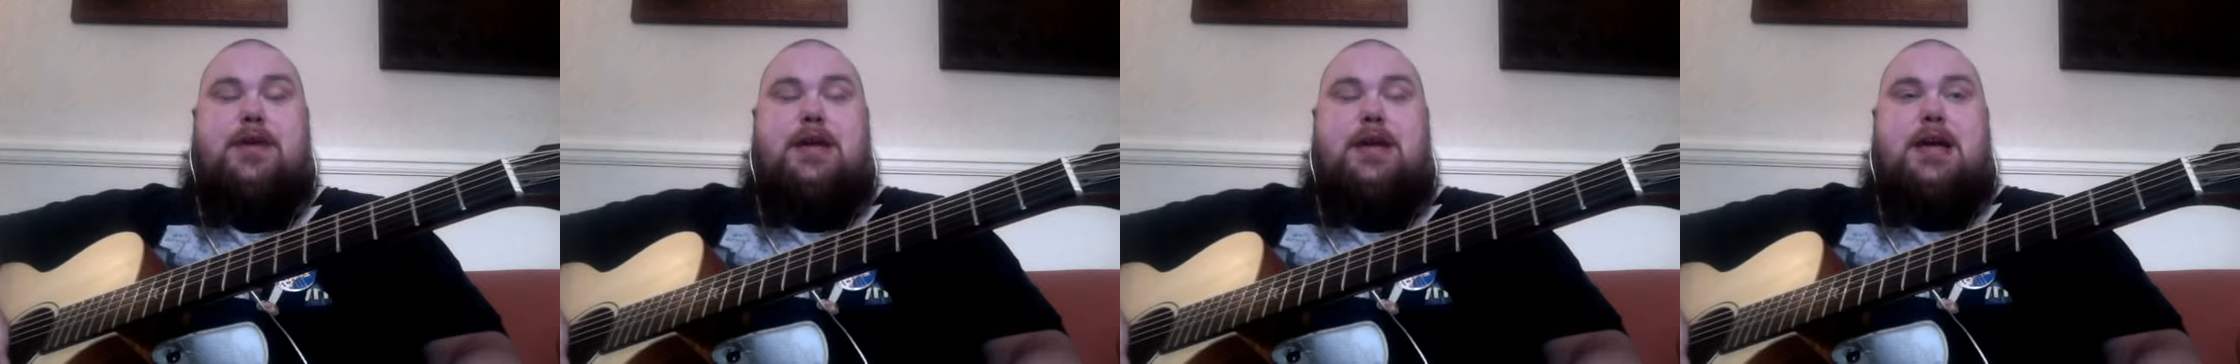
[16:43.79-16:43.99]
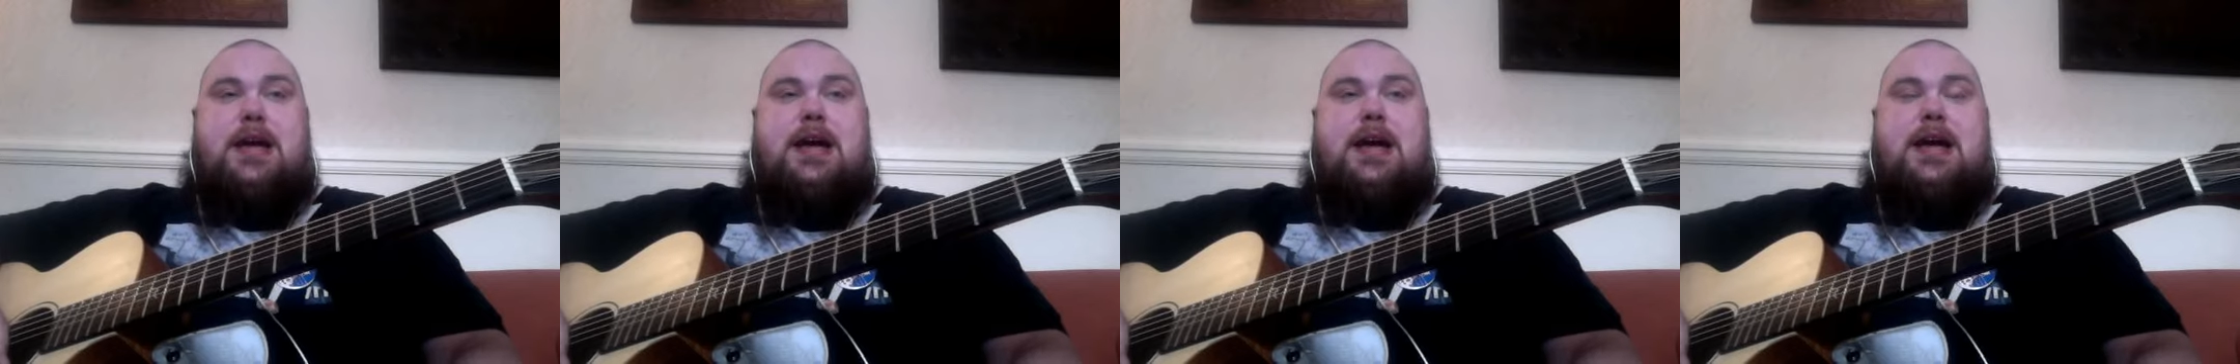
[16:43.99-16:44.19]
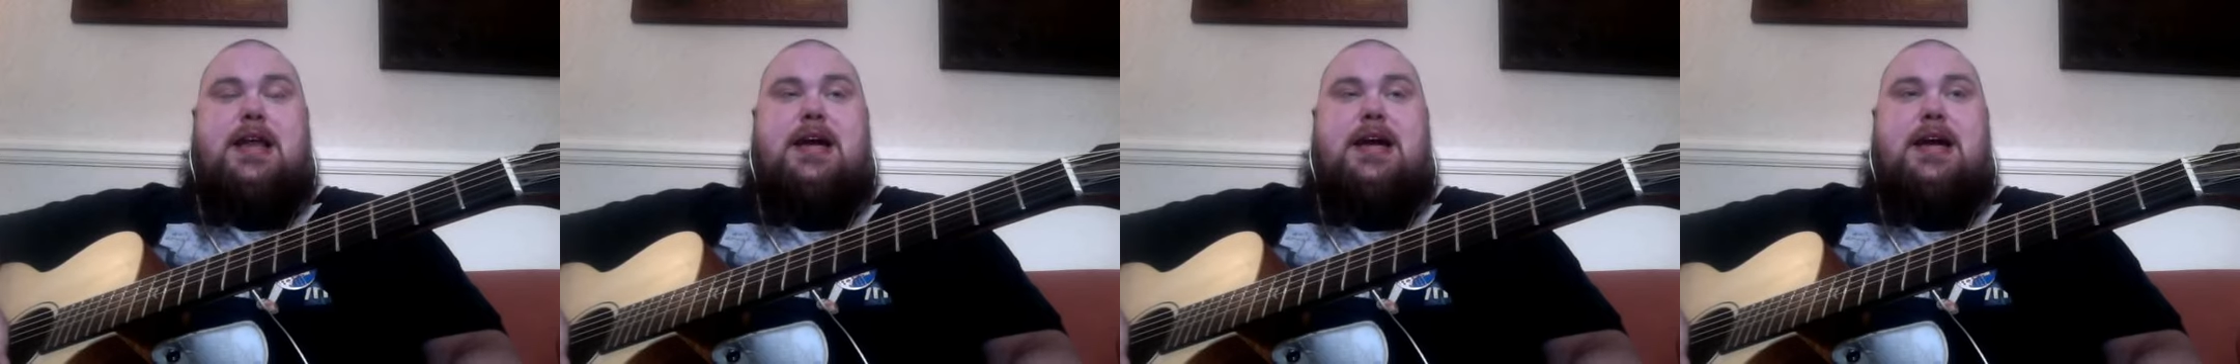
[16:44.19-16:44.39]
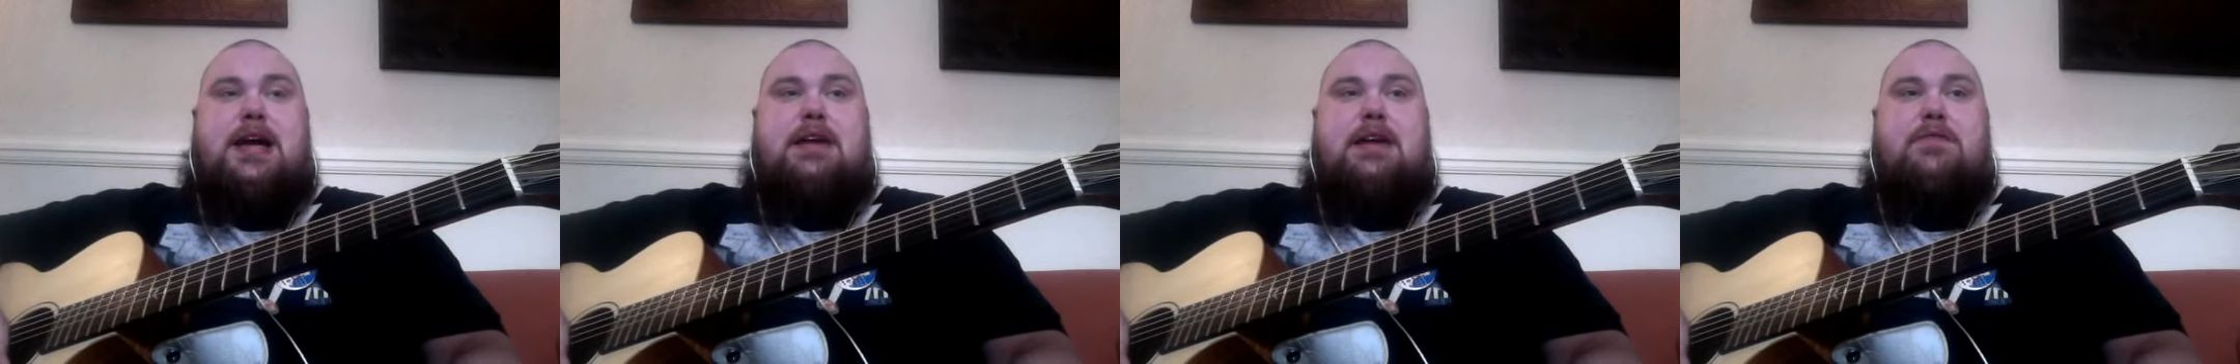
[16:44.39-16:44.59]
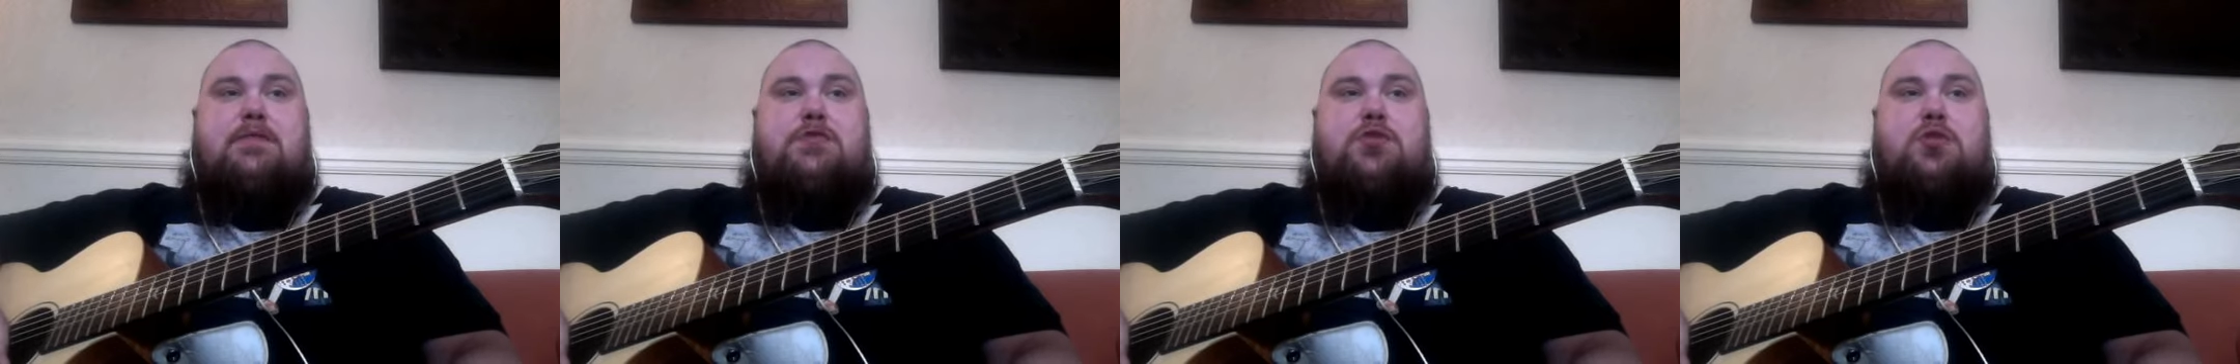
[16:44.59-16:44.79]

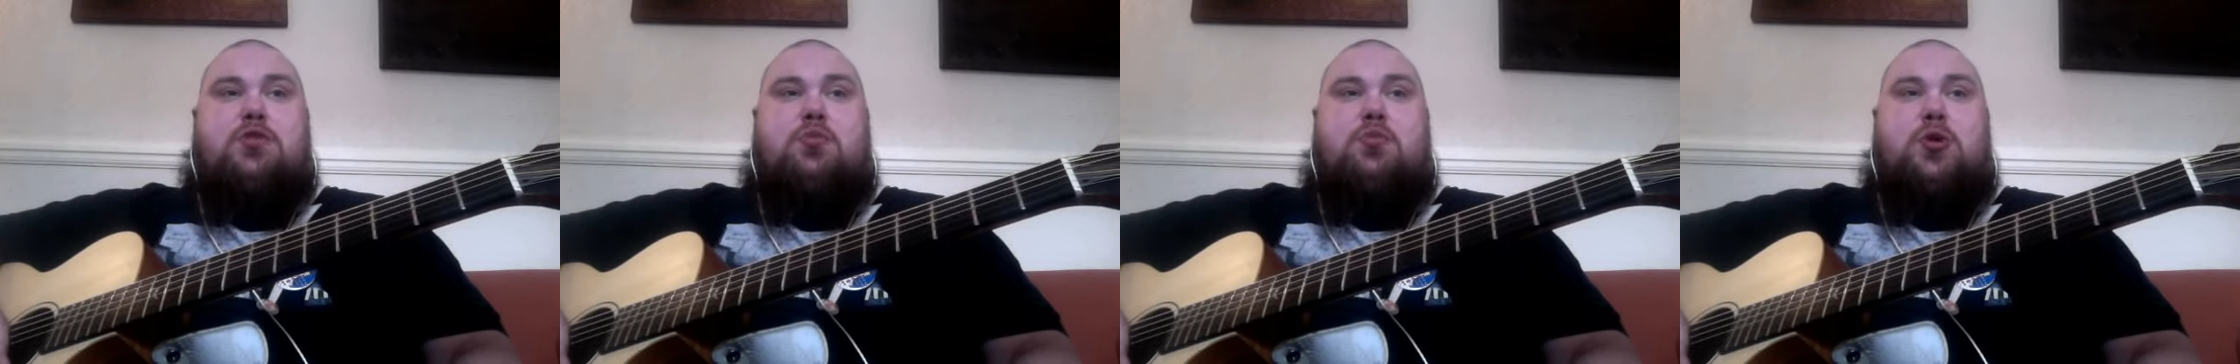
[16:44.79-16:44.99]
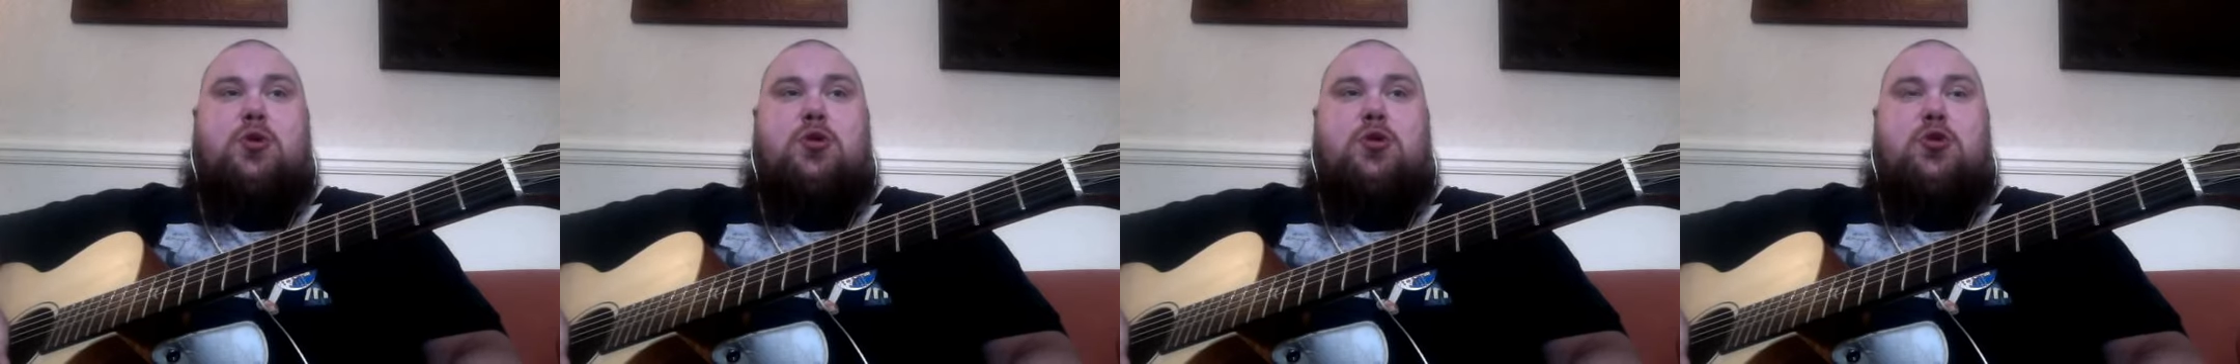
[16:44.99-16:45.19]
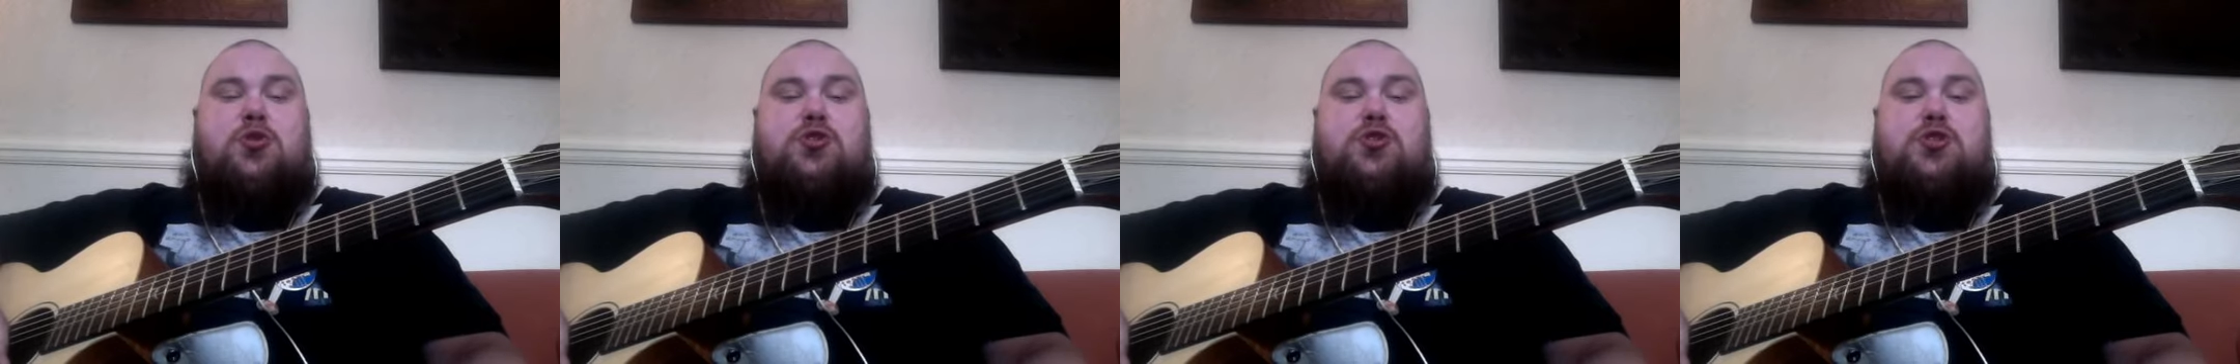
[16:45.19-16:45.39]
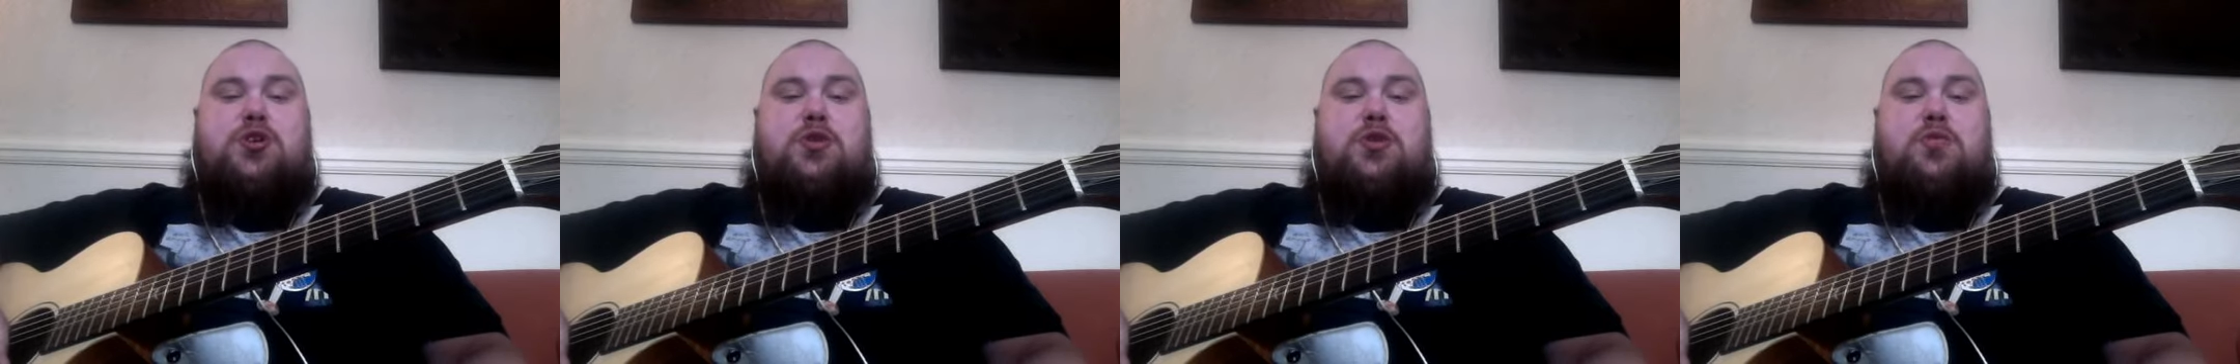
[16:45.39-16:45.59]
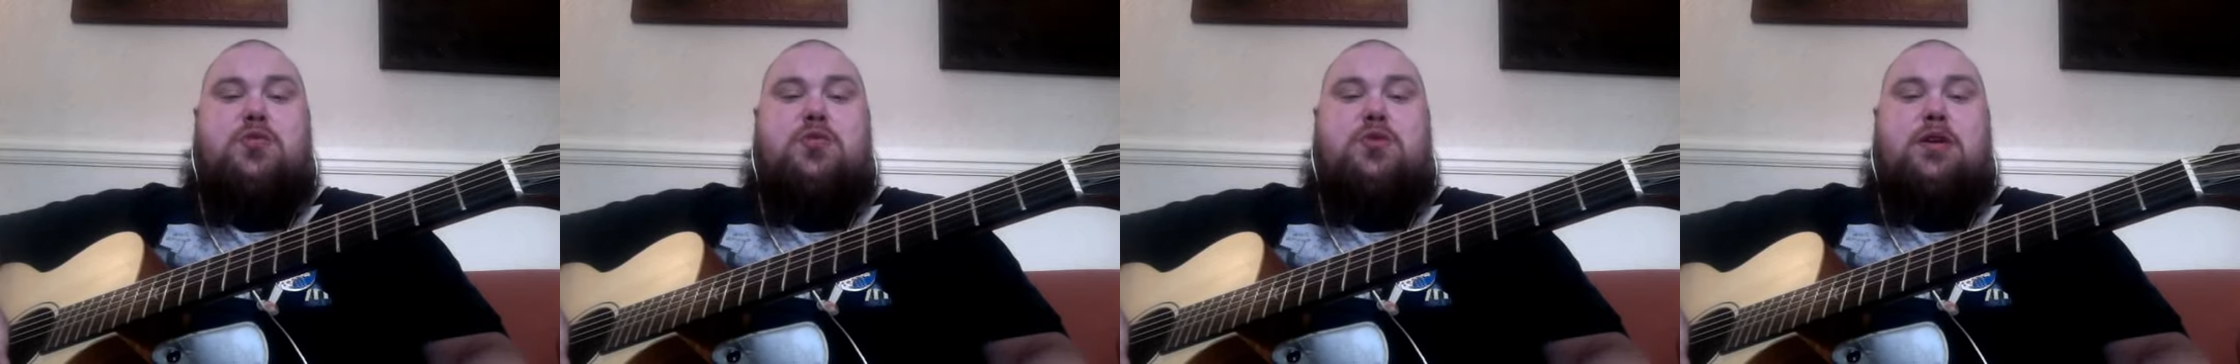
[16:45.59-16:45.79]
and will also